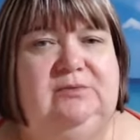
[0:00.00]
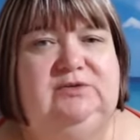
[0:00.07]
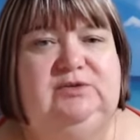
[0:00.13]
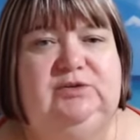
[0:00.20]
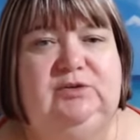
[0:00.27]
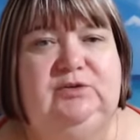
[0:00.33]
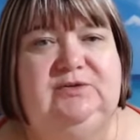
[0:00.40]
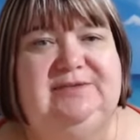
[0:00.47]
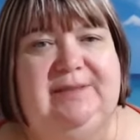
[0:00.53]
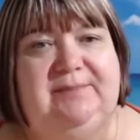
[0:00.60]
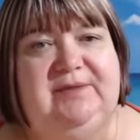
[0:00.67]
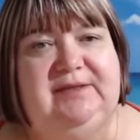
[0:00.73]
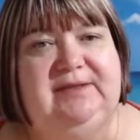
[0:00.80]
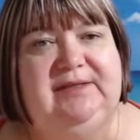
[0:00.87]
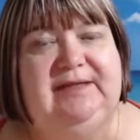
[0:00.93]
do
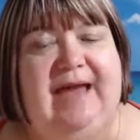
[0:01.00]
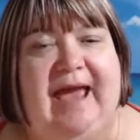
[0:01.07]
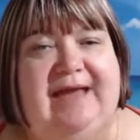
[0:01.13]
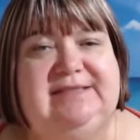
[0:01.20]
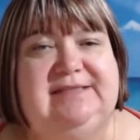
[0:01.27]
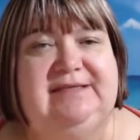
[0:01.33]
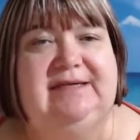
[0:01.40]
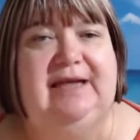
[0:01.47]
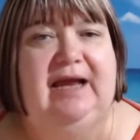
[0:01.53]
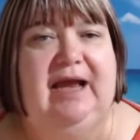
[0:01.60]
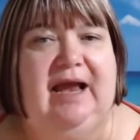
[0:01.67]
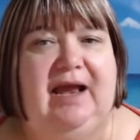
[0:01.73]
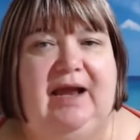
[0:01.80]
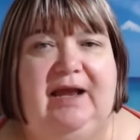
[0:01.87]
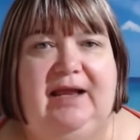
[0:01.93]
something that has it
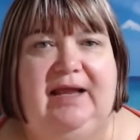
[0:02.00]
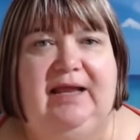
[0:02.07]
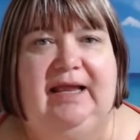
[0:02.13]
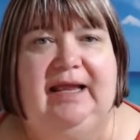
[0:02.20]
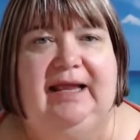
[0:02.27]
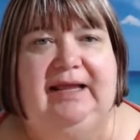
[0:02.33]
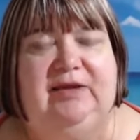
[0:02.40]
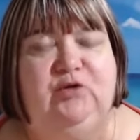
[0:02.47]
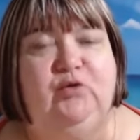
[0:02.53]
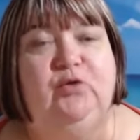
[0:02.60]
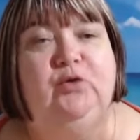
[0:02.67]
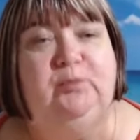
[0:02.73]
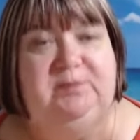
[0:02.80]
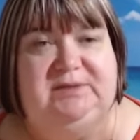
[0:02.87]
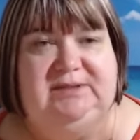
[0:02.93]

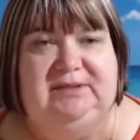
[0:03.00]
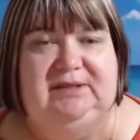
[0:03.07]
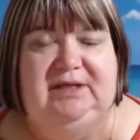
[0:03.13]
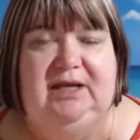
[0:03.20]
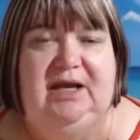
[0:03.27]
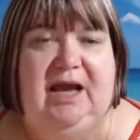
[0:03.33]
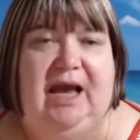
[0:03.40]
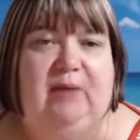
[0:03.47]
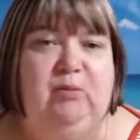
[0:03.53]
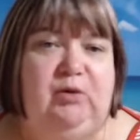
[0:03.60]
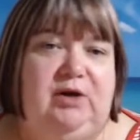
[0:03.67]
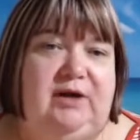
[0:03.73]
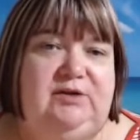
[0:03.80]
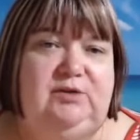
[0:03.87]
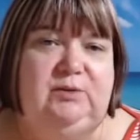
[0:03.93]
grouped. And what
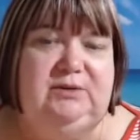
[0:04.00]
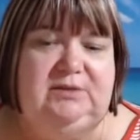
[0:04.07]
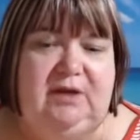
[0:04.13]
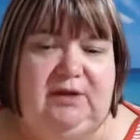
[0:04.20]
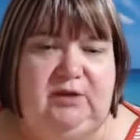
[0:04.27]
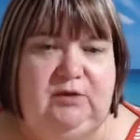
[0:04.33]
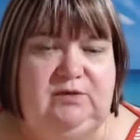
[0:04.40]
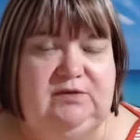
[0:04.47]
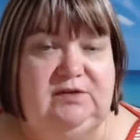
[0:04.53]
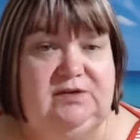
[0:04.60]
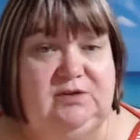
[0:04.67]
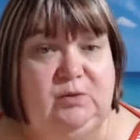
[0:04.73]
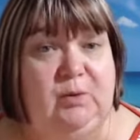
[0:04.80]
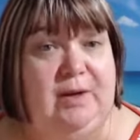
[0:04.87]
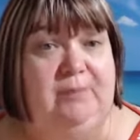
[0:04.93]
I do is I use the
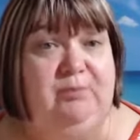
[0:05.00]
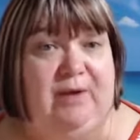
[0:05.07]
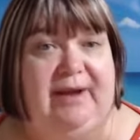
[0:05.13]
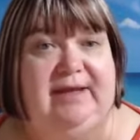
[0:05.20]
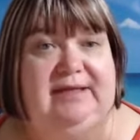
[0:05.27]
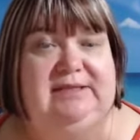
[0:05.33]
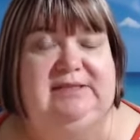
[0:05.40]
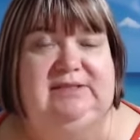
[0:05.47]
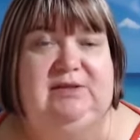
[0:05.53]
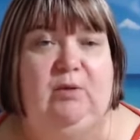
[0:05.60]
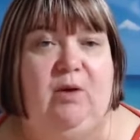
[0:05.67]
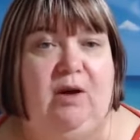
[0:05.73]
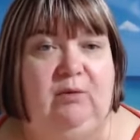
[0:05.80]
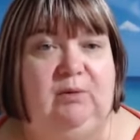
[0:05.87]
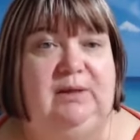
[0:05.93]
square brackets. So
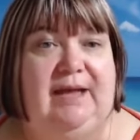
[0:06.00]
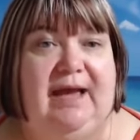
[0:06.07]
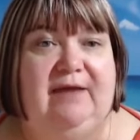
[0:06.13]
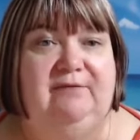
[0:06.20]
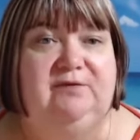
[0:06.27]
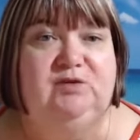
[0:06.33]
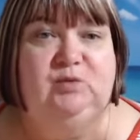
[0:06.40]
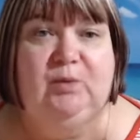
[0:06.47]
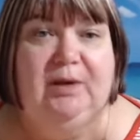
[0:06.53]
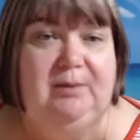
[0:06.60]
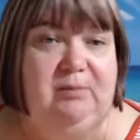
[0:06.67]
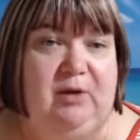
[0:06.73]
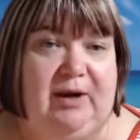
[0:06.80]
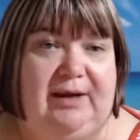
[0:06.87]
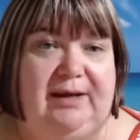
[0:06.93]
I will have square
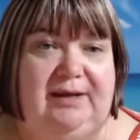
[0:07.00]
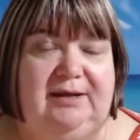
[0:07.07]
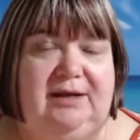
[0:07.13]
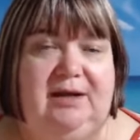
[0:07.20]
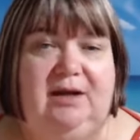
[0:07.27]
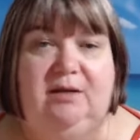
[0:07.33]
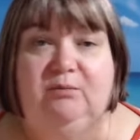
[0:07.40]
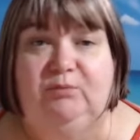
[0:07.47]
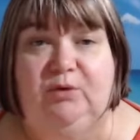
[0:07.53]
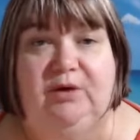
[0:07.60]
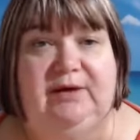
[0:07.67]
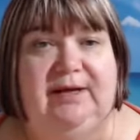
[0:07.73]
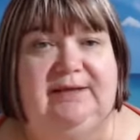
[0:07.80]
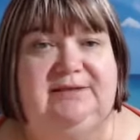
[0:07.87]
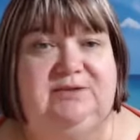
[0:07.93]
bracket,
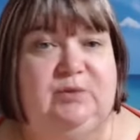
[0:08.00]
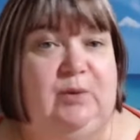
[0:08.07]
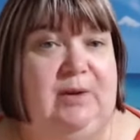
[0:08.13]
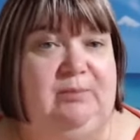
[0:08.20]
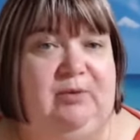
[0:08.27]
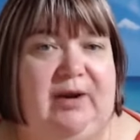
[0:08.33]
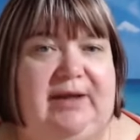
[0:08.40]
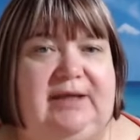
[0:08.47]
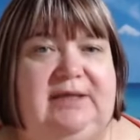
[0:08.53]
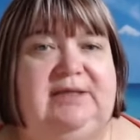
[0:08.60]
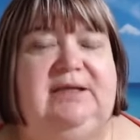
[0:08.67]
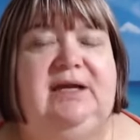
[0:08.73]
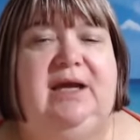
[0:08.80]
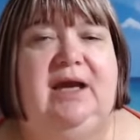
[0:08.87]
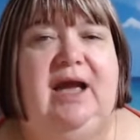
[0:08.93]
product, square bracket,
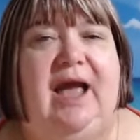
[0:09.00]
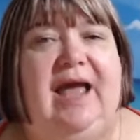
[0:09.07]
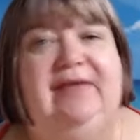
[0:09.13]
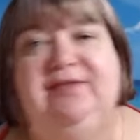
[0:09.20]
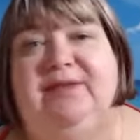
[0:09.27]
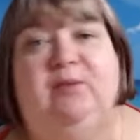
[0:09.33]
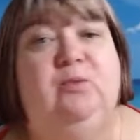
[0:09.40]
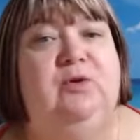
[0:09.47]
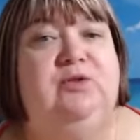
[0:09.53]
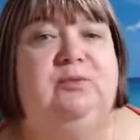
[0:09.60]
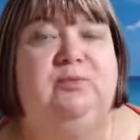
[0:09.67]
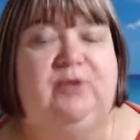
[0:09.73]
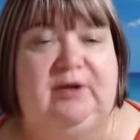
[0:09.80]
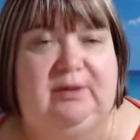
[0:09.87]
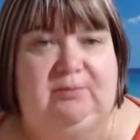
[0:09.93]
and then what the
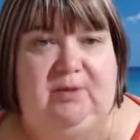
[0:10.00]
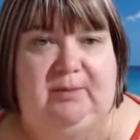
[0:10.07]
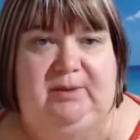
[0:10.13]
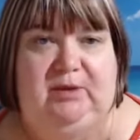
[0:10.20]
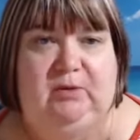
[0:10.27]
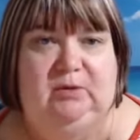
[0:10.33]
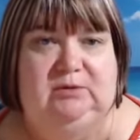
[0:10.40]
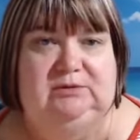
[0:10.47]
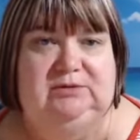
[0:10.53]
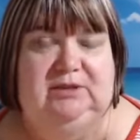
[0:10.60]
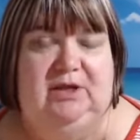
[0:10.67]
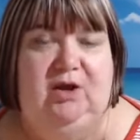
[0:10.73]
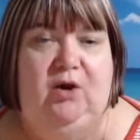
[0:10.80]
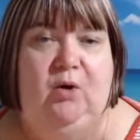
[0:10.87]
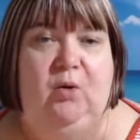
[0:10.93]
product might be called,
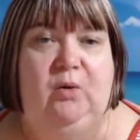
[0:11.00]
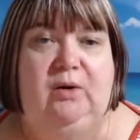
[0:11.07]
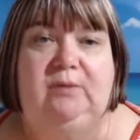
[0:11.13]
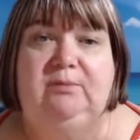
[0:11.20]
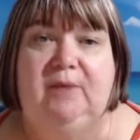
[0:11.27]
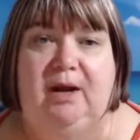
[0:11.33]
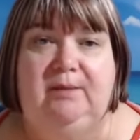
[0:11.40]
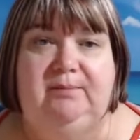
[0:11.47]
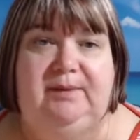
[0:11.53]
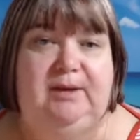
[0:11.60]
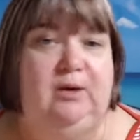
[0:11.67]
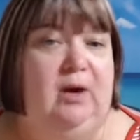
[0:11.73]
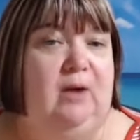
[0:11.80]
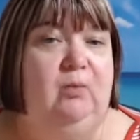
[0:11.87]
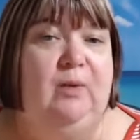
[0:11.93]
or it might be
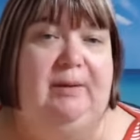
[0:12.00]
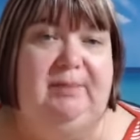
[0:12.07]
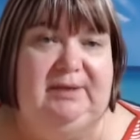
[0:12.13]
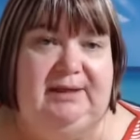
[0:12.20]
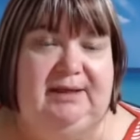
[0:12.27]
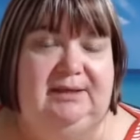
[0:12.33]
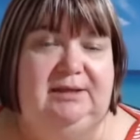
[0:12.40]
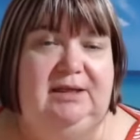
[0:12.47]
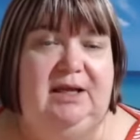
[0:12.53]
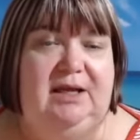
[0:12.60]
a webinar.